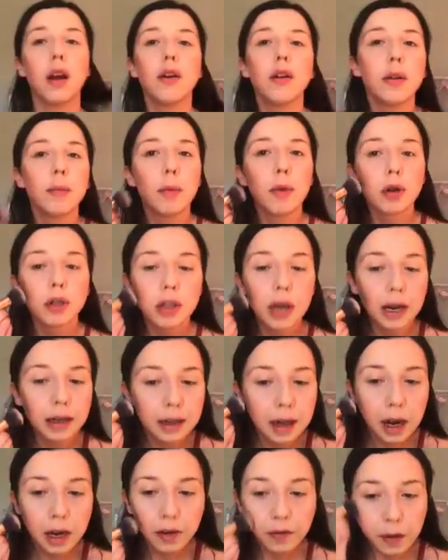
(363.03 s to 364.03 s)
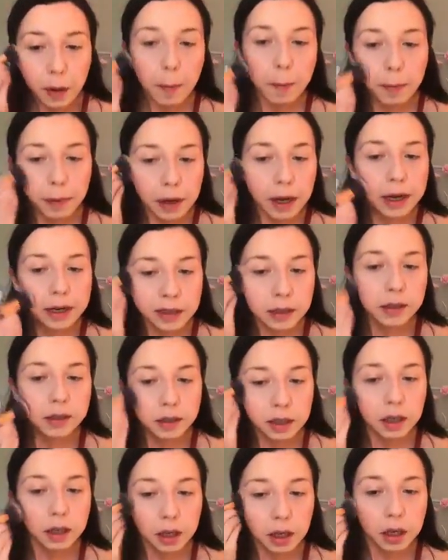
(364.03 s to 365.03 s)
another brush and kind of
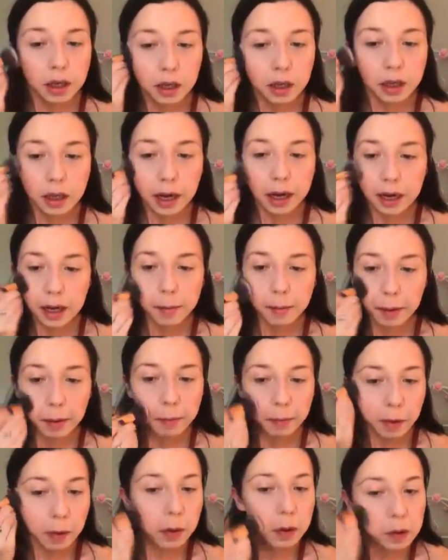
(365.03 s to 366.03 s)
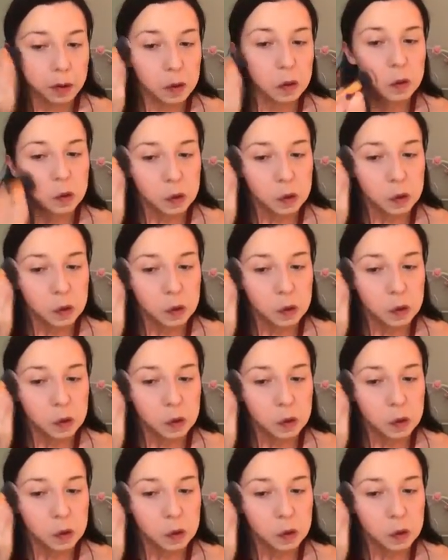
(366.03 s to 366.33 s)
blend that in a bit more,